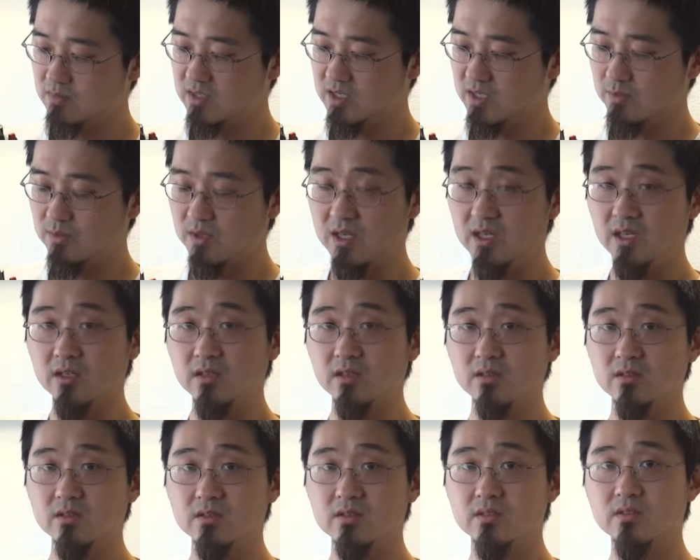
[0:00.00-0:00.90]
zip
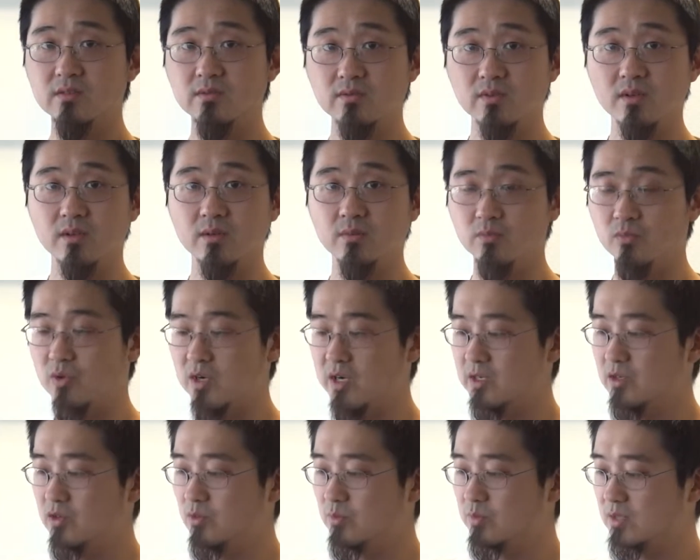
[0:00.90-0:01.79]
gears from
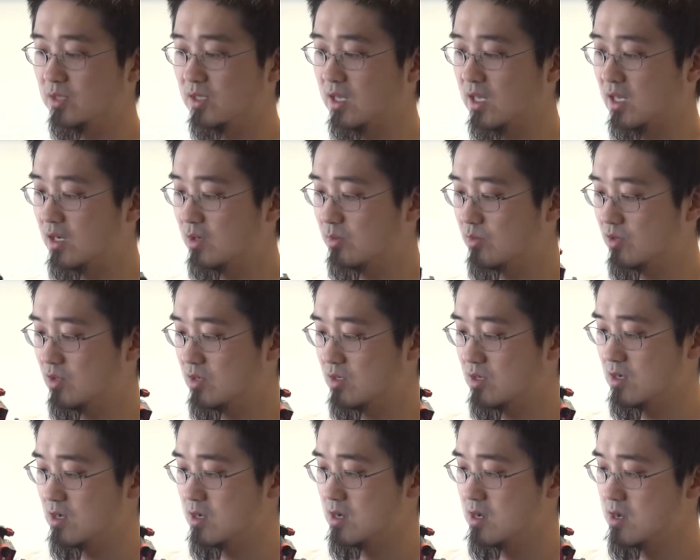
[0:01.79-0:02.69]
Wide Open Camera,
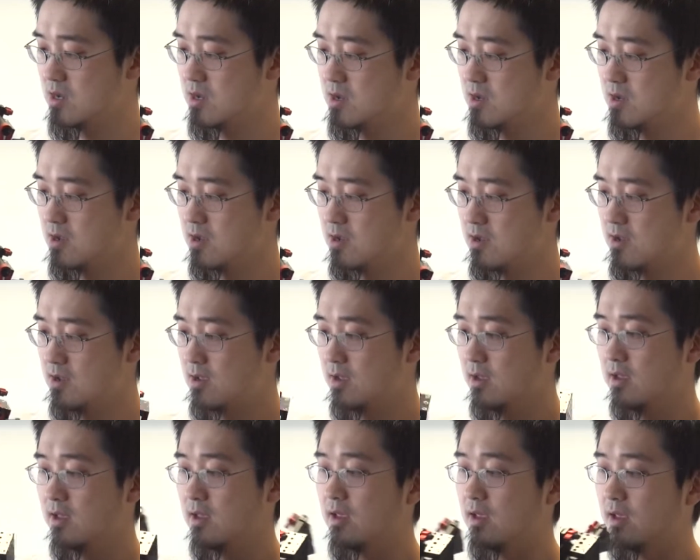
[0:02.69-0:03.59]

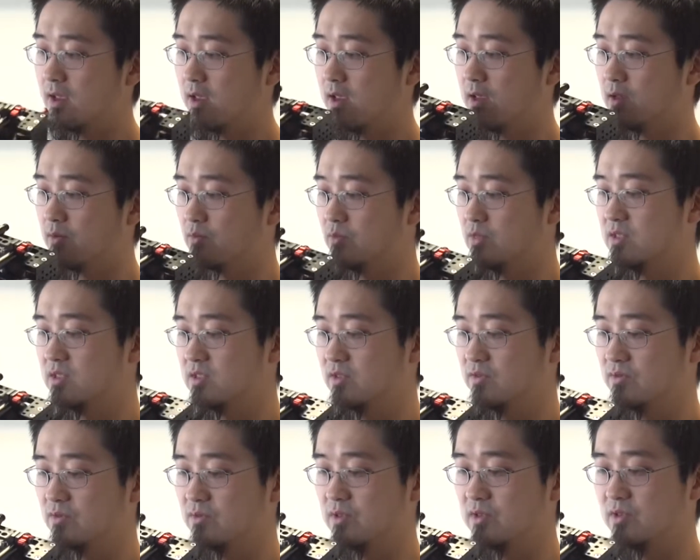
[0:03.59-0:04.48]
and one's
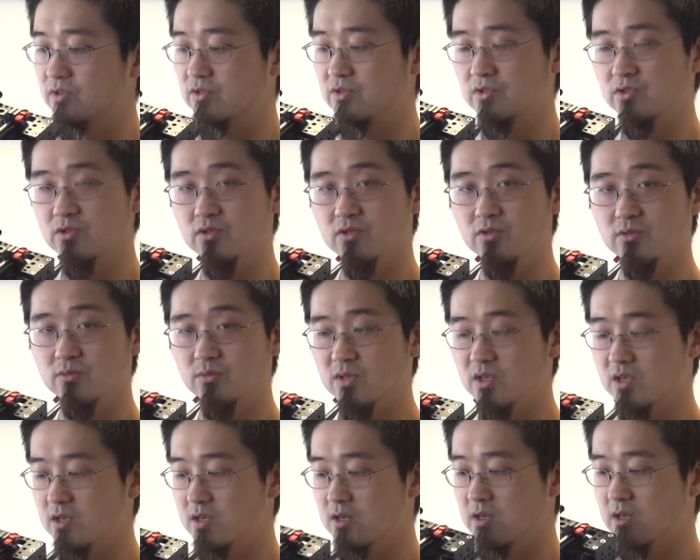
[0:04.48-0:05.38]
for the zoom,
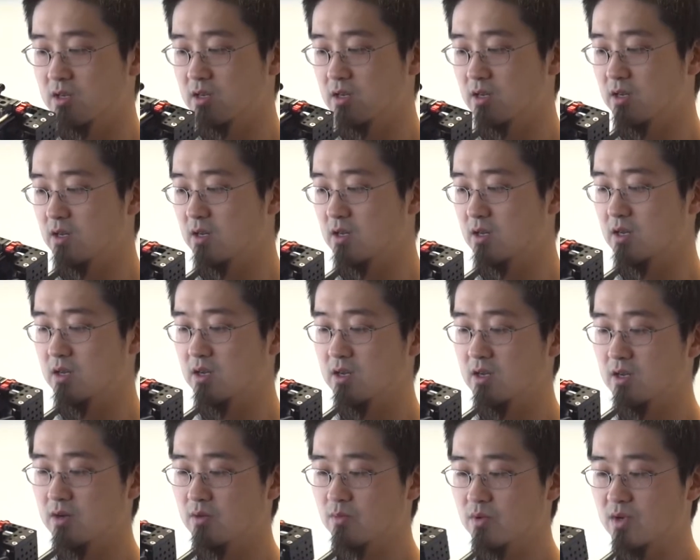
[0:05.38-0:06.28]

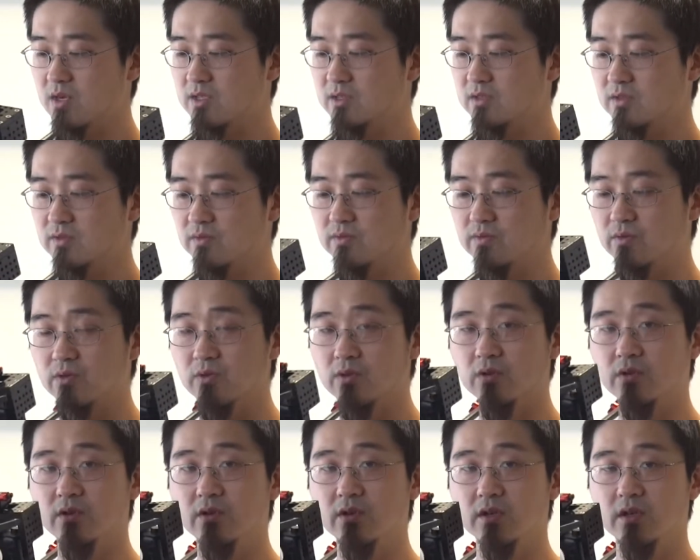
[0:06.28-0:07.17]
one's
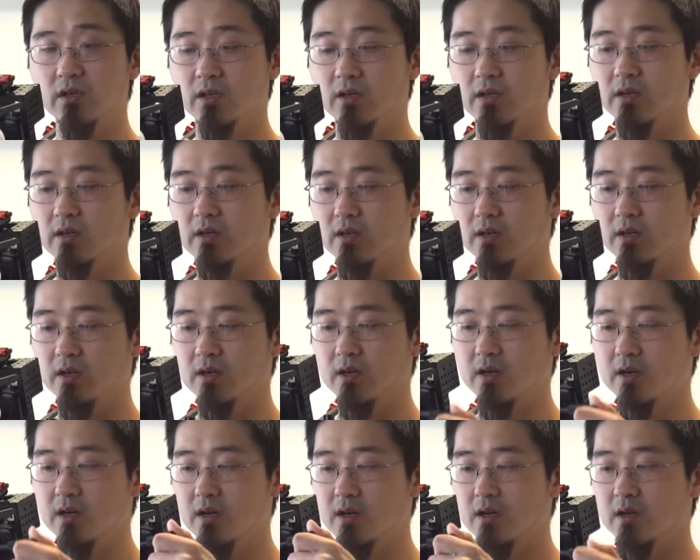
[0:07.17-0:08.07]
for
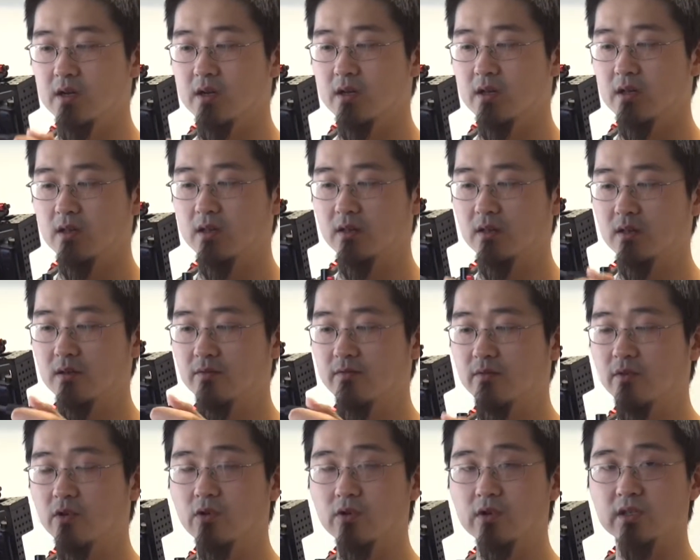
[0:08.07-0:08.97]
the
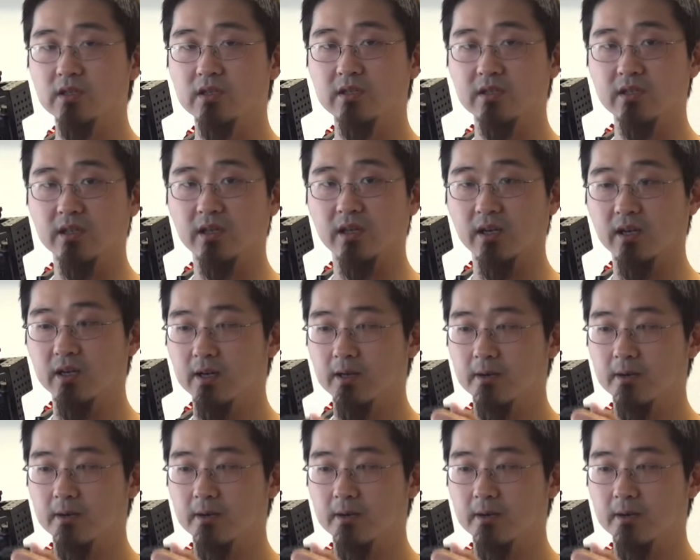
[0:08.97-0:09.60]
focusing.